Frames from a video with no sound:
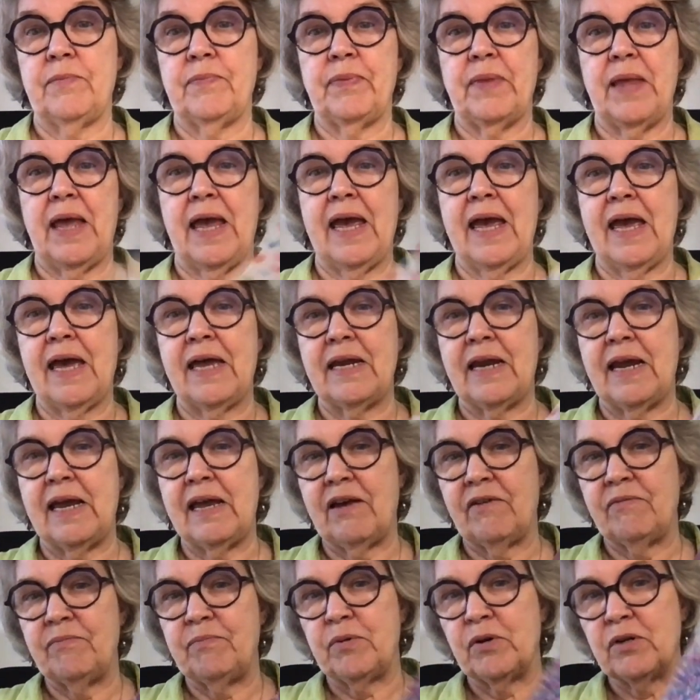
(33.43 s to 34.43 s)
And I
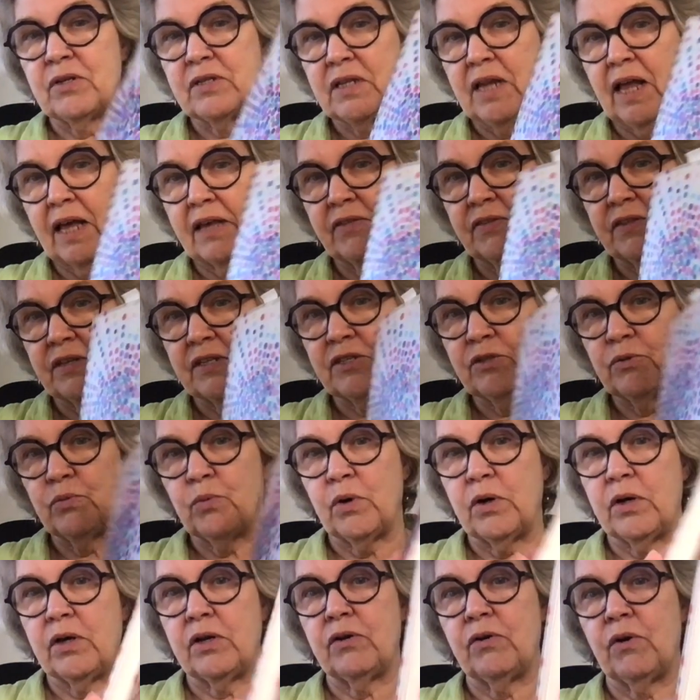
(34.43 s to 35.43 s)
have books like this
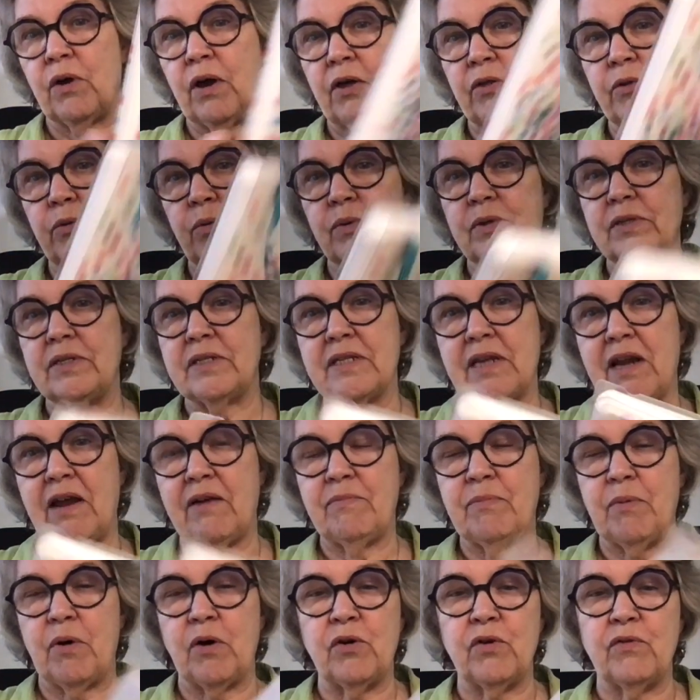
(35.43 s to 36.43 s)
one or other ones that I've
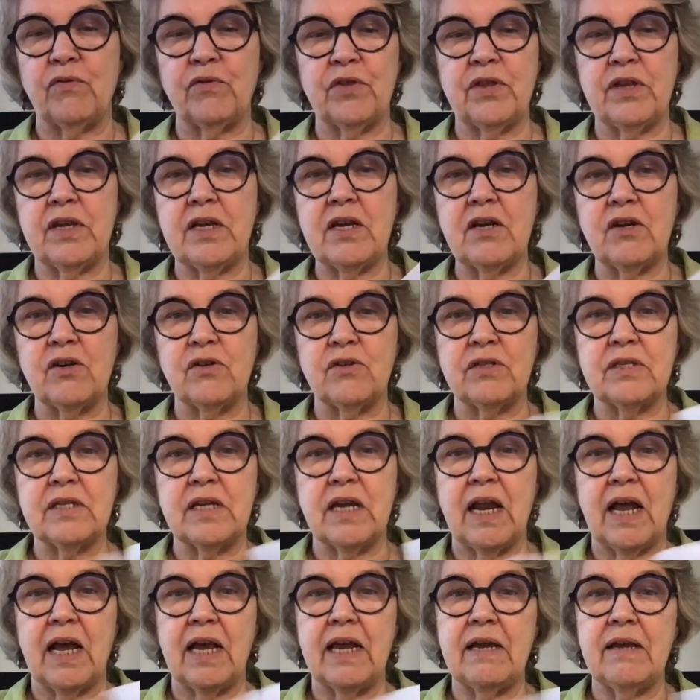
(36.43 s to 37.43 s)
bought over the years, and
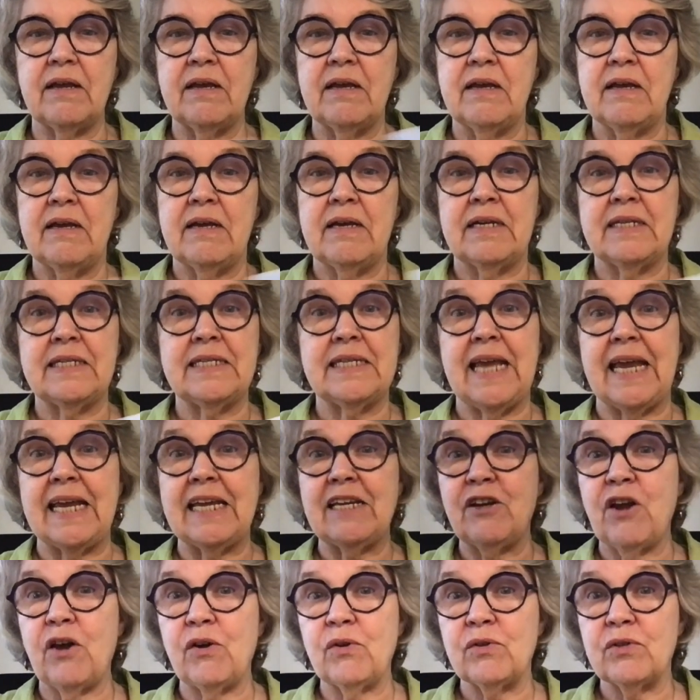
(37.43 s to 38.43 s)
I take
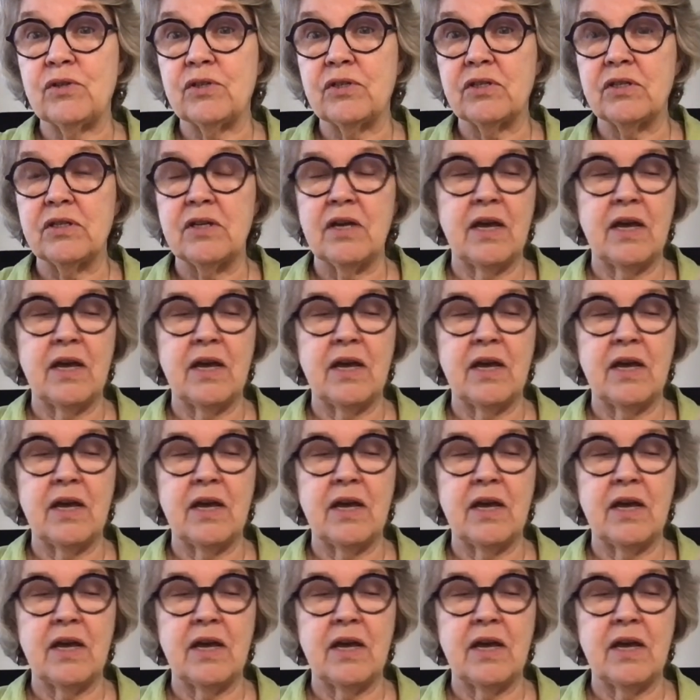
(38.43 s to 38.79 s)
notes.